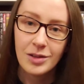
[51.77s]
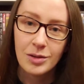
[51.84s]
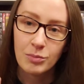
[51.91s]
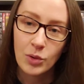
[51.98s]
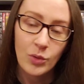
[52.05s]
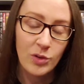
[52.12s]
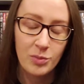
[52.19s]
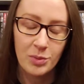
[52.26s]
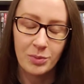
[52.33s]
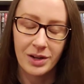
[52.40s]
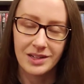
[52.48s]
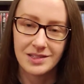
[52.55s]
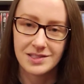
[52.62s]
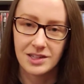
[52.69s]
But we've been
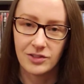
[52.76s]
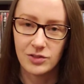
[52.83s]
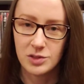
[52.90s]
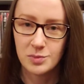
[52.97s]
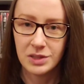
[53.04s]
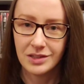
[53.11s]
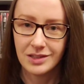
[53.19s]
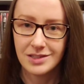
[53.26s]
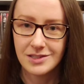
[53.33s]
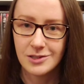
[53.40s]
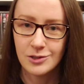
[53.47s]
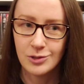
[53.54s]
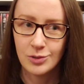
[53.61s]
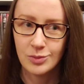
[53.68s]
buying stuff. It's been like
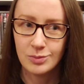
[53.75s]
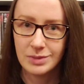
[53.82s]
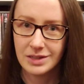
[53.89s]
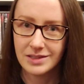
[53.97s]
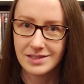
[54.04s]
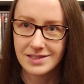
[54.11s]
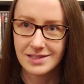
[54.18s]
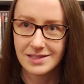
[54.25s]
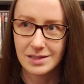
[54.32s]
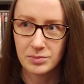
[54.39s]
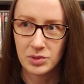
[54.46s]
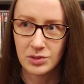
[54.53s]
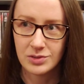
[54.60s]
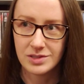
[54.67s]
2 months since I
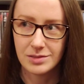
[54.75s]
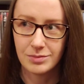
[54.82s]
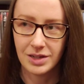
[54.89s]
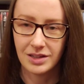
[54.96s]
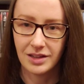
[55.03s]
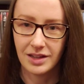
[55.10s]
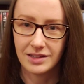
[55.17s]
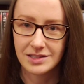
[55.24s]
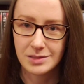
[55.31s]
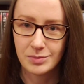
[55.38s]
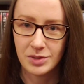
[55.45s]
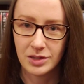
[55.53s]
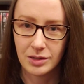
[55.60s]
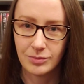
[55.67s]
posted my last
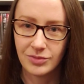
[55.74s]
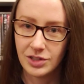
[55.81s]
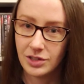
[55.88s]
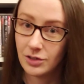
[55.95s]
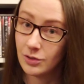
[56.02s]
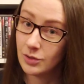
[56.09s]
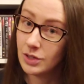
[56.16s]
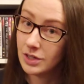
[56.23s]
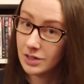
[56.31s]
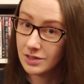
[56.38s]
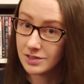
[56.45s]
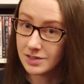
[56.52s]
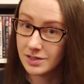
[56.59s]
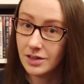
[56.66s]
pickup video.
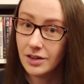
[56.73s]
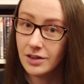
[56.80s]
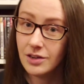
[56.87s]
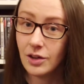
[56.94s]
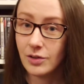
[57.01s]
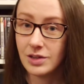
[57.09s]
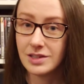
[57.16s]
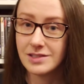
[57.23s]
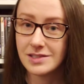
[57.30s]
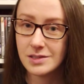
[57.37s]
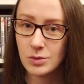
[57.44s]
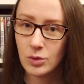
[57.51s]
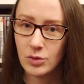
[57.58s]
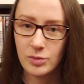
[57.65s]
So here you go. You can
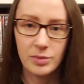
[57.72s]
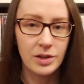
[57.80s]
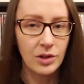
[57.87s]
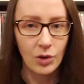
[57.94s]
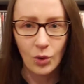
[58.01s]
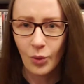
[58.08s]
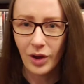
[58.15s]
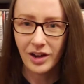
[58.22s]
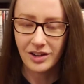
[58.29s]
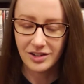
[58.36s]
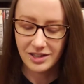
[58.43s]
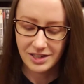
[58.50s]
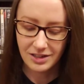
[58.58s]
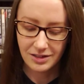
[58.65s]
see what we've been
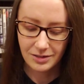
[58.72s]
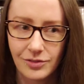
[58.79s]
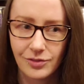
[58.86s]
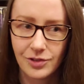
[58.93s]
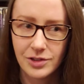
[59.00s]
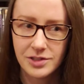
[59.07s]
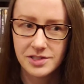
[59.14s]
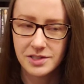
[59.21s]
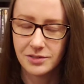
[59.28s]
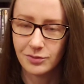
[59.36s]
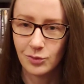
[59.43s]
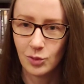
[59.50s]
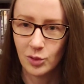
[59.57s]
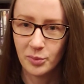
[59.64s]
acquiring. First
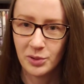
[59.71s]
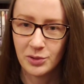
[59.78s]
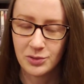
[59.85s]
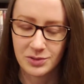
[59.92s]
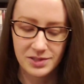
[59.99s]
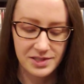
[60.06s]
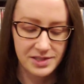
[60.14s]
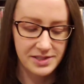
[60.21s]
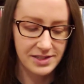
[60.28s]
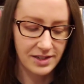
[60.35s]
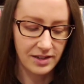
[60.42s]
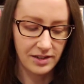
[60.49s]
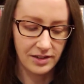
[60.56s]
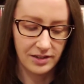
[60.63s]
and foremost,
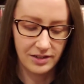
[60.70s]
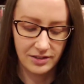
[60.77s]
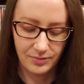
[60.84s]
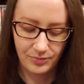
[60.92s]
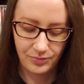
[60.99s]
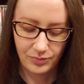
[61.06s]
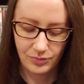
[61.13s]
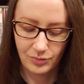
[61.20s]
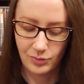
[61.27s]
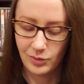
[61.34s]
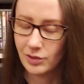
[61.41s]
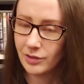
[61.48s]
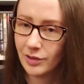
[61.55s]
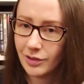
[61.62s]
got
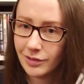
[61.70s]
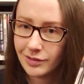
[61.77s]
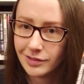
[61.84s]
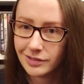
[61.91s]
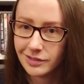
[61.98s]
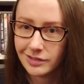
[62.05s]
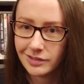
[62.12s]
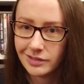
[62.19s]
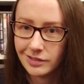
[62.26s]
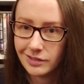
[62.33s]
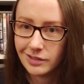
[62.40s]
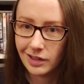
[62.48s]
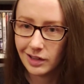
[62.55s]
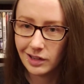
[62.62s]
all the
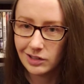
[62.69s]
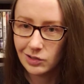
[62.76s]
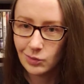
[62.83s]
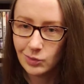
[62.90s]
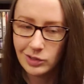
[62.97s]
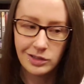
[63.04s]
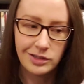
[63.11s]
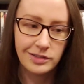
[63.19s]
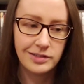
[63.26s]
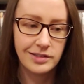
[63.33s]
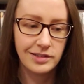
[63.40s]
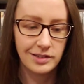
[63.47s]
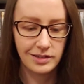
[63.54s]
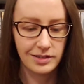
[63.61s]
Halloween